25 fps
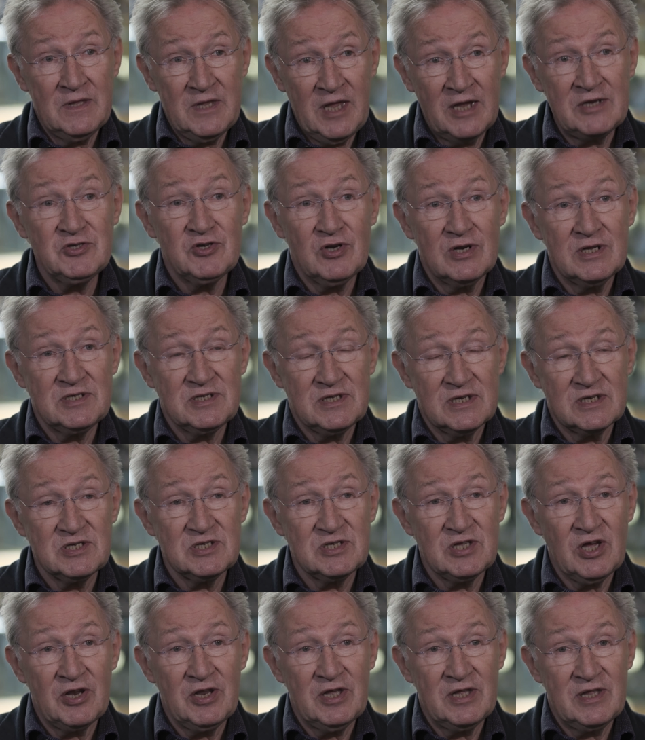
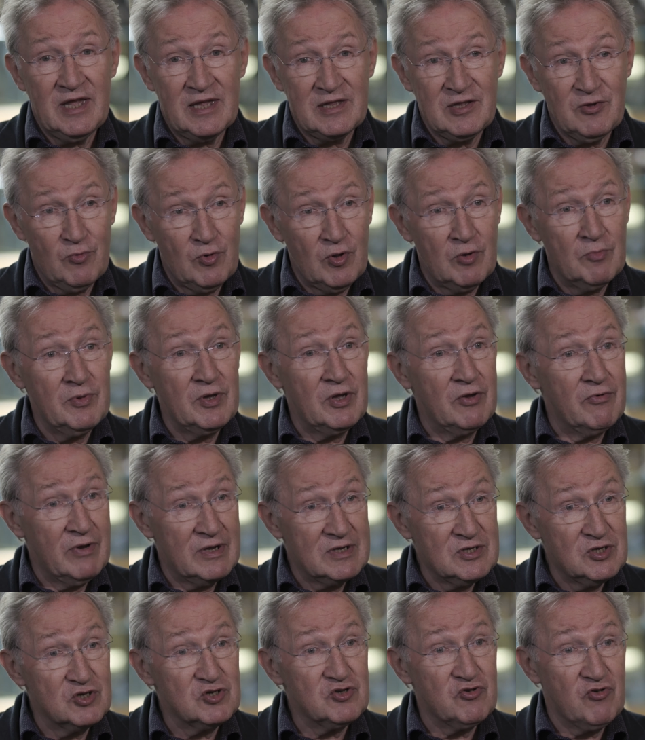naturalistic study, that there will be a
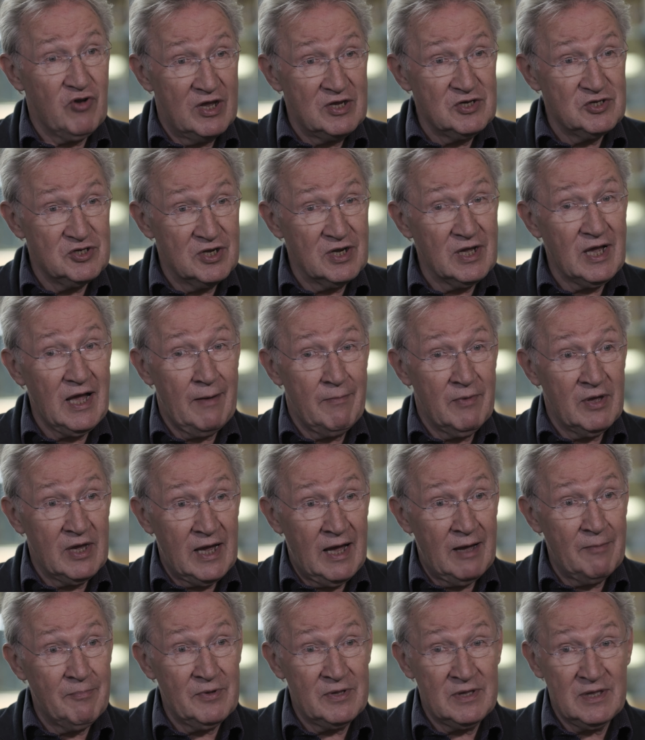registration
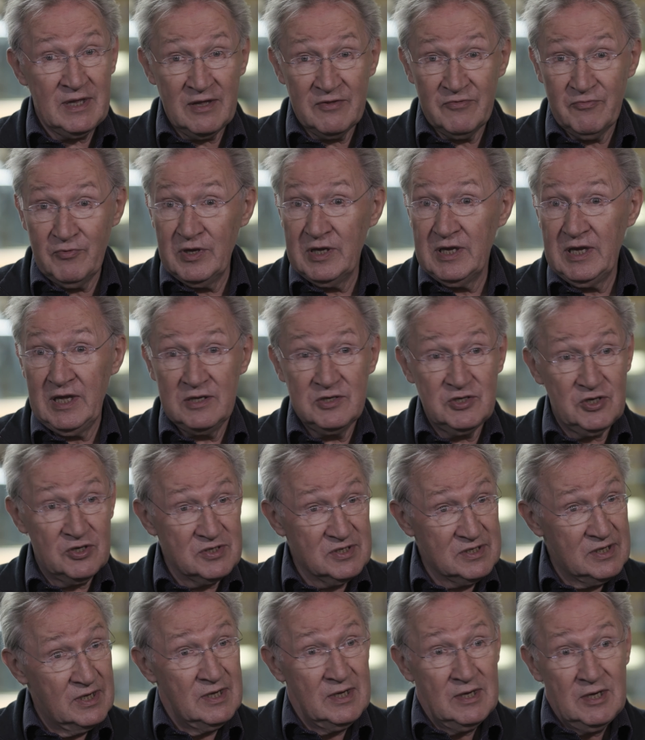coming up and that we can
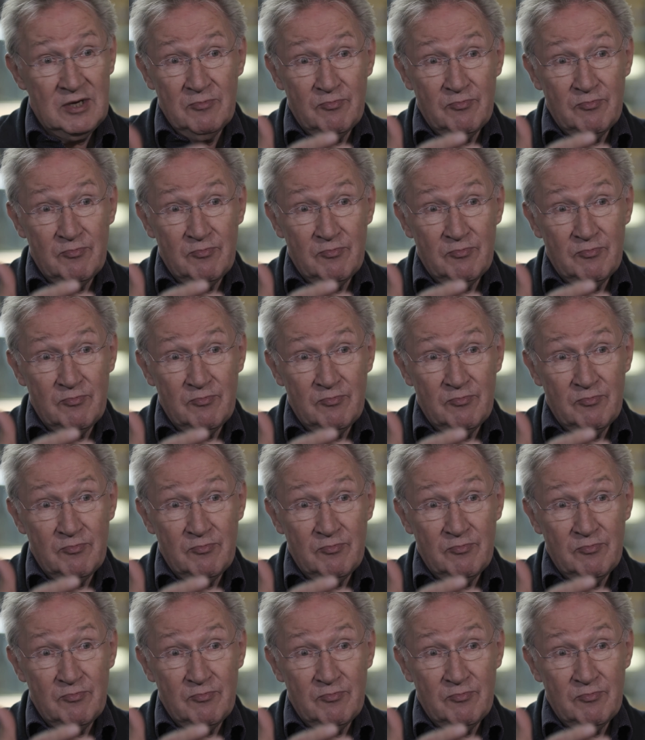just